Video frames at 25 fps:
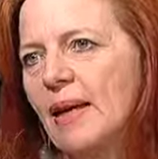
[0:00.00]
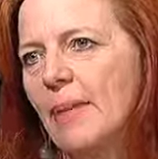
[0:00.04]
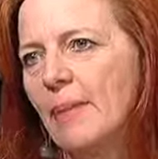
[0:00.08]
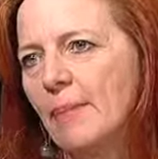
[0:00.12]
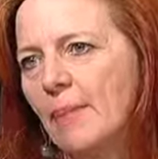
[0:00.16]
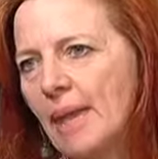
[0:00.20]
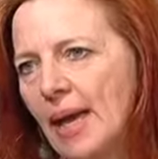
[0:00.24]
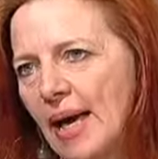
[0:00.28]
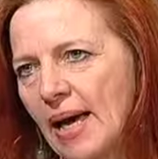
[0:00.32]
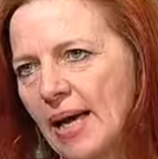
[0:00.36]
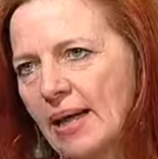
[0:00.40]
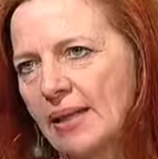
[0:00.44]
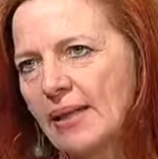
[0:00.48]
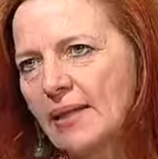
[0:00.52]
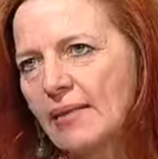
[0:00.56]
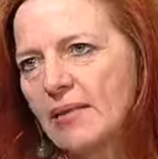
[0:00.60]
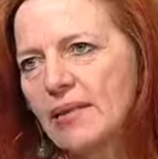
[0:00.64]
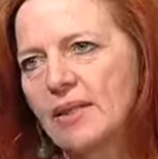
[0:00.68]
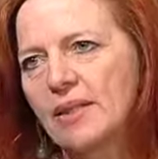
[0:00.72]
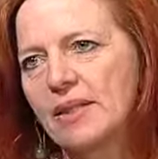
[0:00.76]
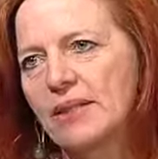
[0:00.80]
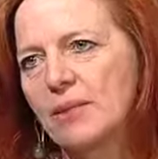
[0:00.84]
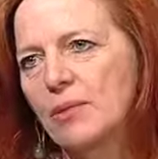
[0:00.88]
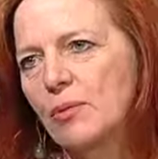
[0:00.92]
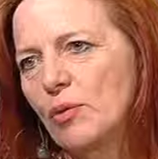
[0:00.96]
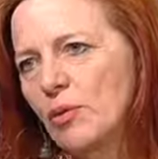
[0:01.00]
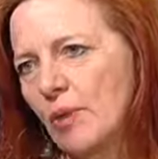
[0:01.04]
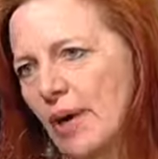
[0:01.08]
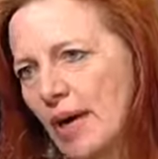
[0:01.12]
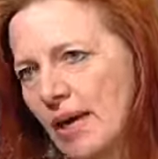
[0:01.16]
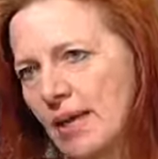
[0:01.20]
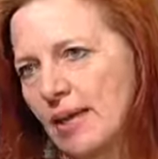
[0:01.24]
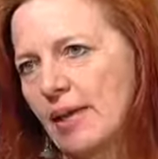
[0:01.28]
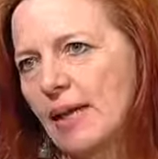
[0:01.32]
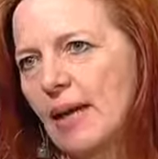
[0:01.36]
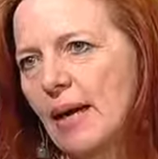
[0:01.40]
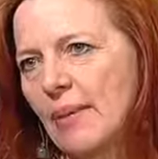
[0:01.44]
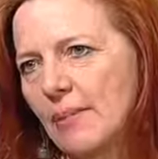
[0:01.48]
market, there's some
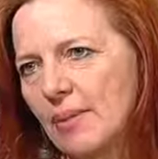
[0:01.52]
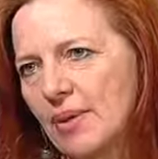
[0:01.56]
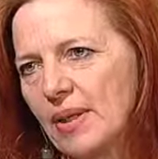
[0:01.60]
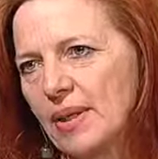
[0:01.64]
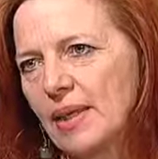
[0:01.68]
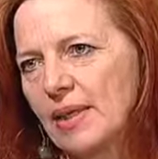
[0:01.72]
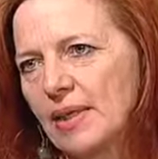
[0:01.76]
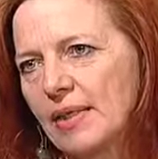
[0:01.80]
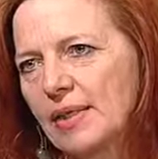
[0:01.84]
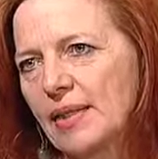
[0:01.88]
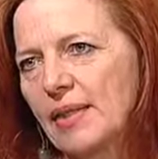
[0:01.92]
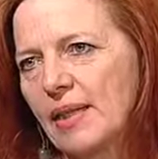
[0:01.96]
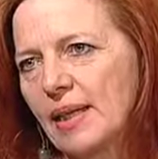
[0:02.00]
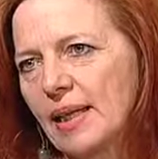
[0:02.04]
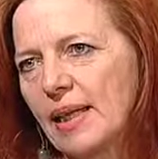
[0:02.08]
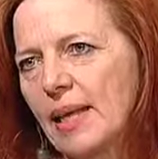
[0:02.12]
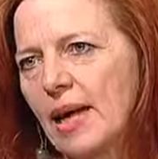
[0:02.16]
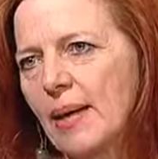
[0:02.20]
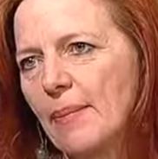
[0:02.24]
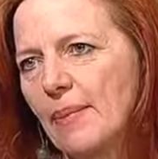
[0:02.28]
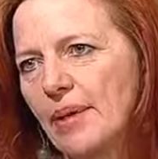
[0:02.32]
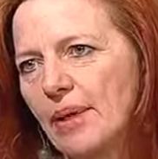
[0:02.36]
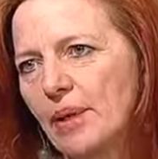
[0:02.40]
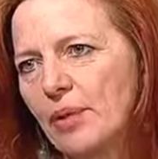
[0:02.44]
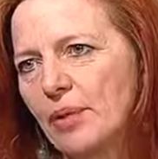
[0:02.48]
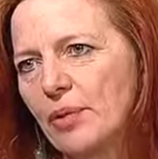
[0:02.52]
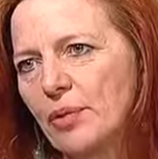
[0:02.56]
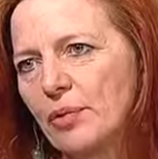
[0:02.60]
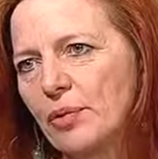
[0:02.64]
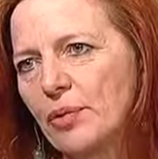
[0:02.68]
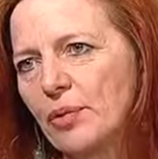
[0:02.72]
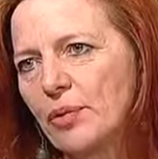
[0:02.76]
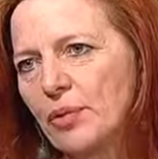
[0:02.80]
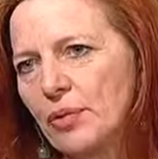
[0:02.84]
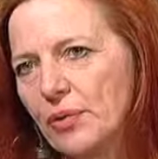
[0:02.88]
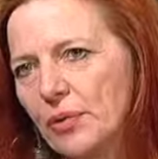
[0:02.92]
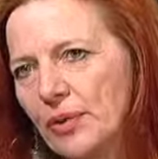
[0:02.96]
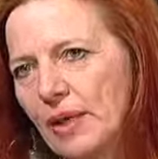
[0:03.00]
great companies that are coming
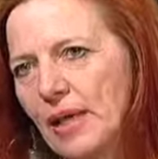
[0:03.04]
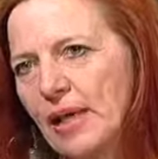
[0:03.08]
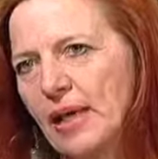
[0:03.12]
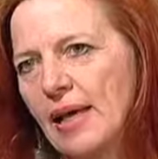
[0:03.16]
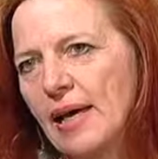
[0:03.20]
through.